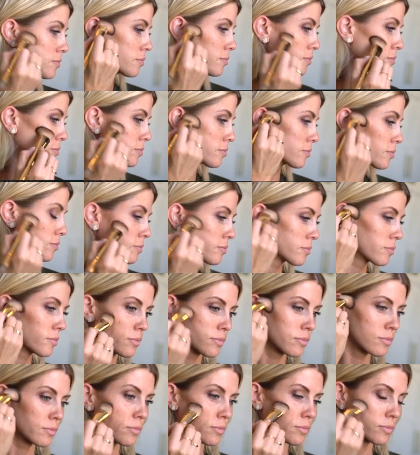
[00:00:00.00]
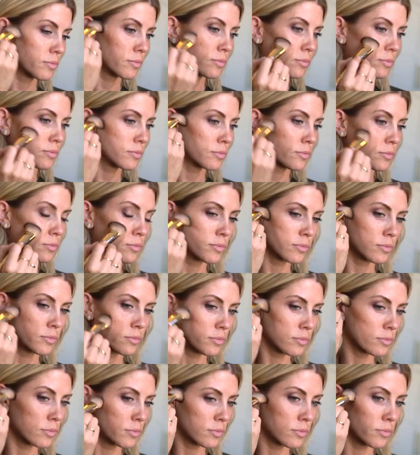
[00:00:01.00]

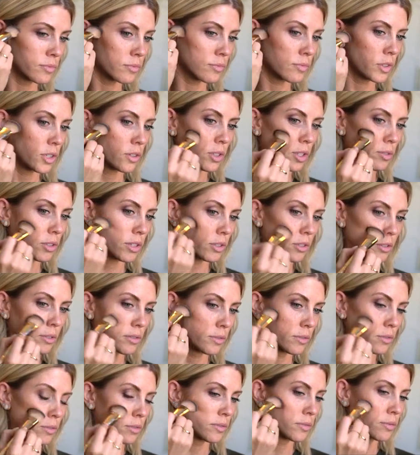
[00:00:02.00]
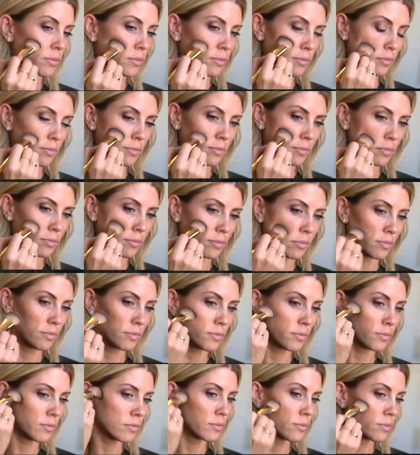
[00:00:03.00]

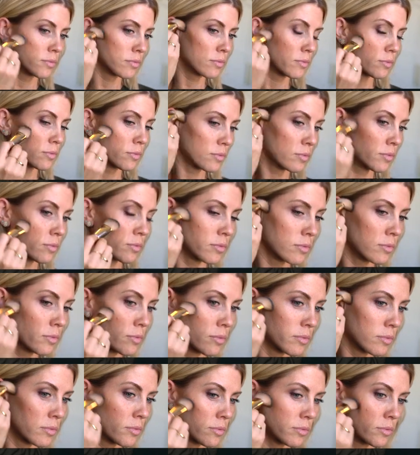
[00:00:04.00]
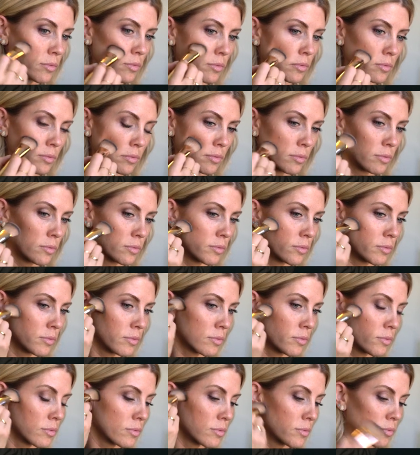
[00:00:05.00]

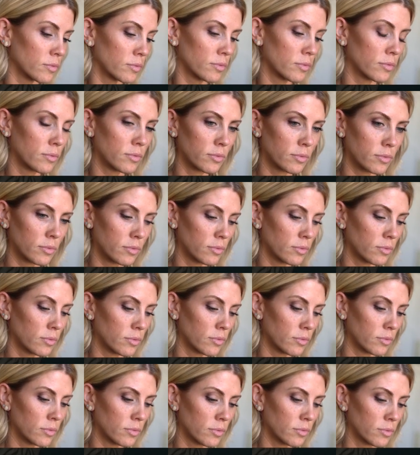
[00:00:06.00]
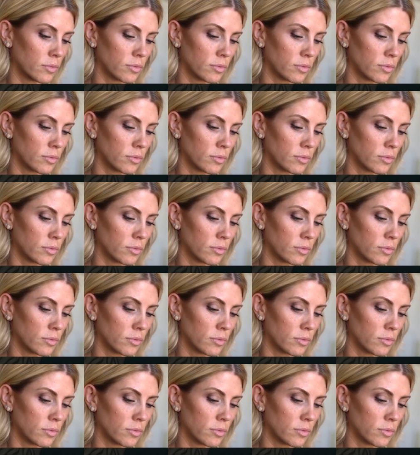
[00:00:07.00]
The person shown says nothing.